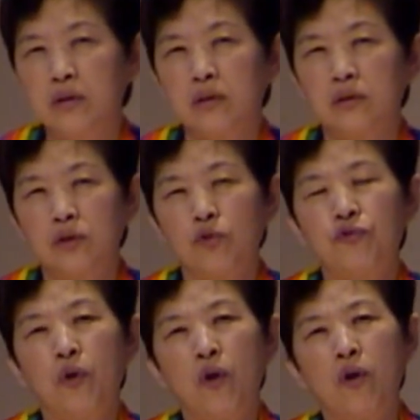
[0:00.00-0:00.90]
the
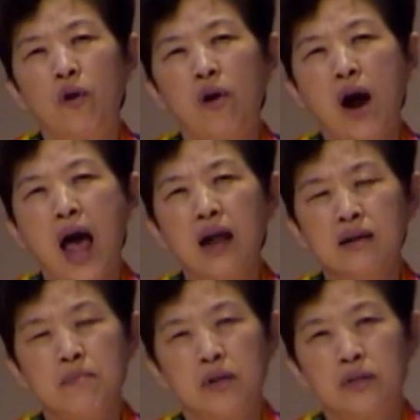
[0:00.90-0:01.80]
four
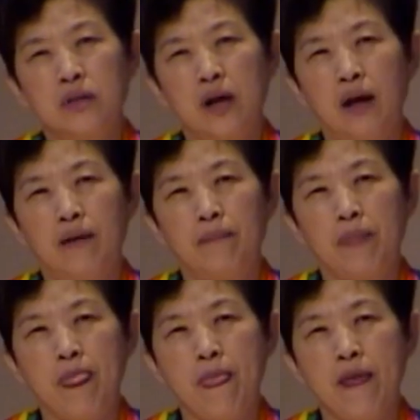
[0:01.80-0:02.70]
elements.
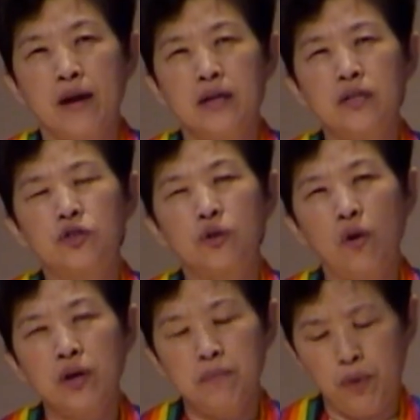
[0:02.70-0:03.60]
It is so
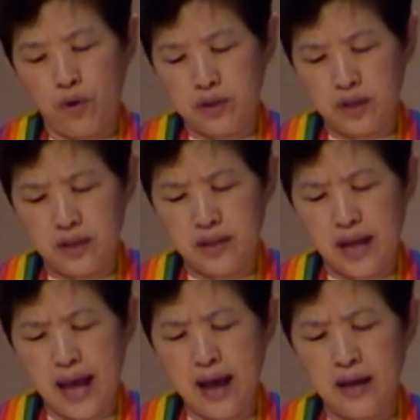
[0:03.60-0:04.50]
important.
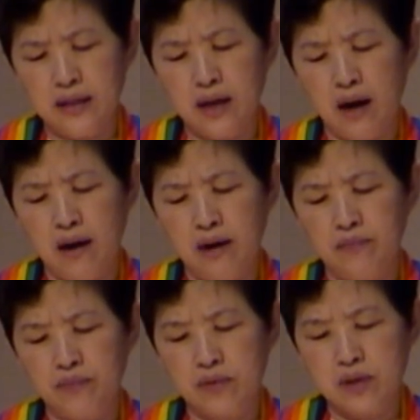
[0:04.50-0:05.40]
And
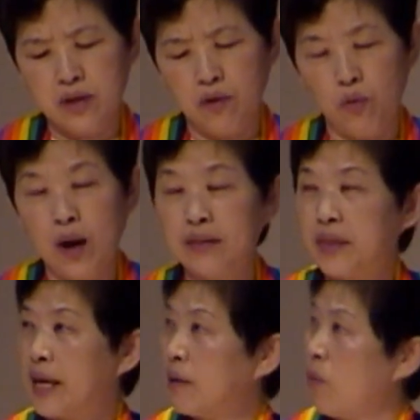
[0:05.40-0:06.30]
um, one
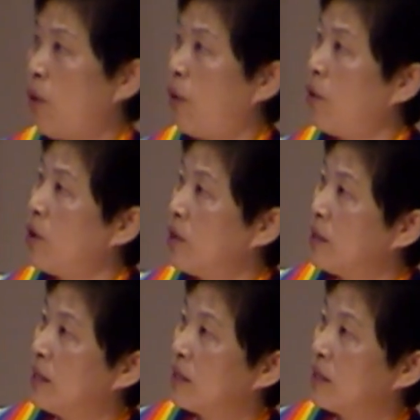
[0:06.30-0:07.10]
thing more, the